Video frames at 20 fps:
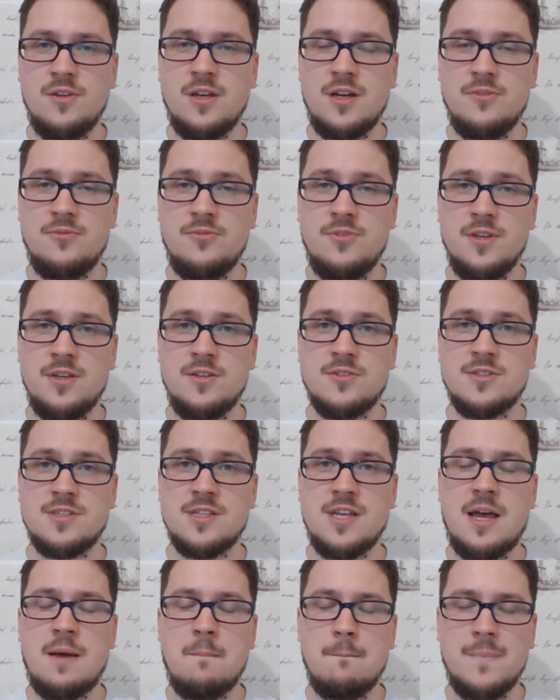figures
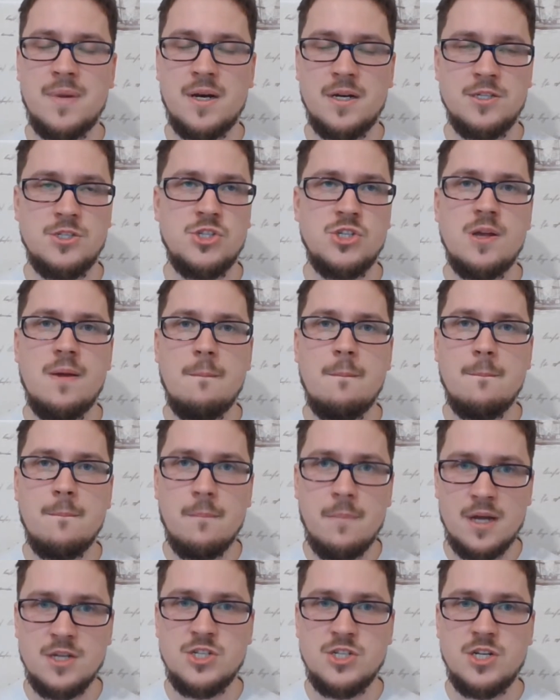are
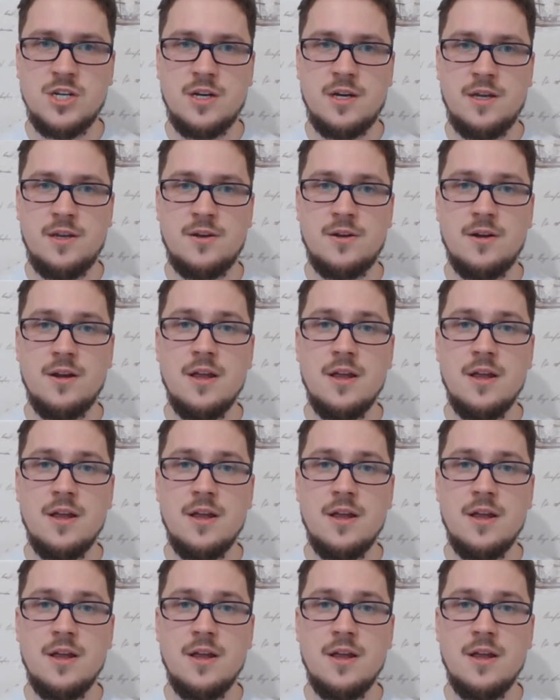much higher,